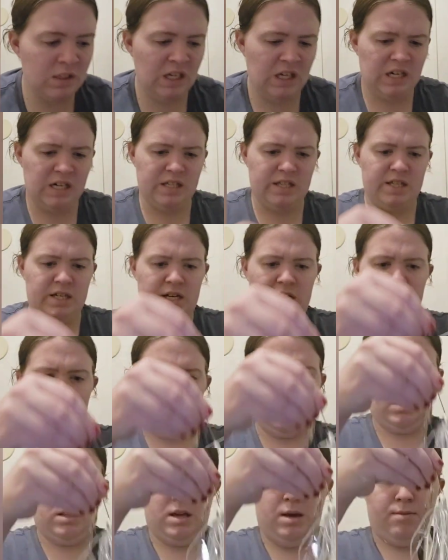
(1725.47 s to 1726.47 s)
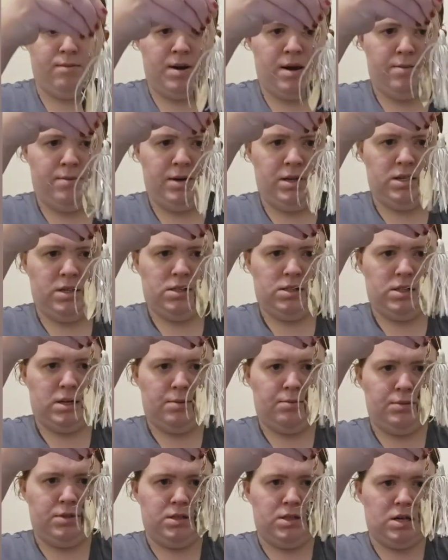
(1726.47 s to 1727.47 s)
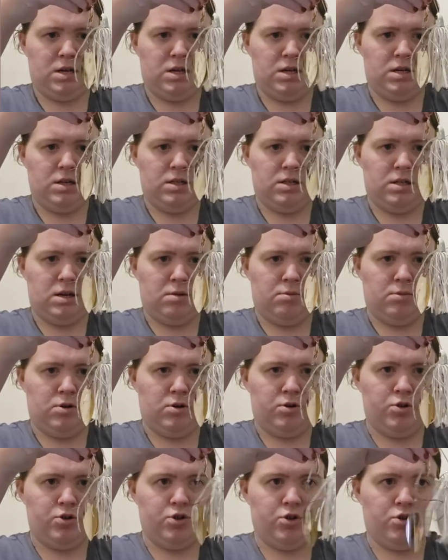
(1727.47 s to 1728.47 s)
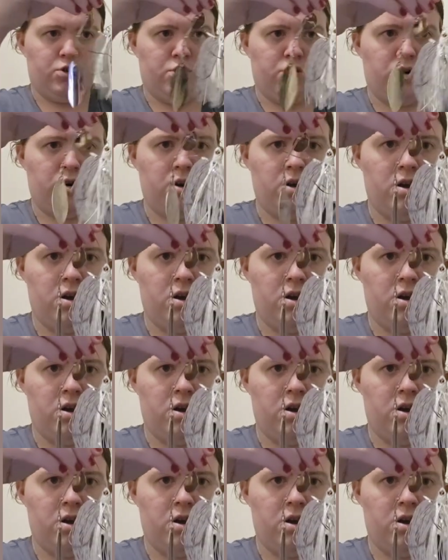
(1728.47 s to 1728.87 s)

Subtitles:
I think they might be the same size. I'm not sure.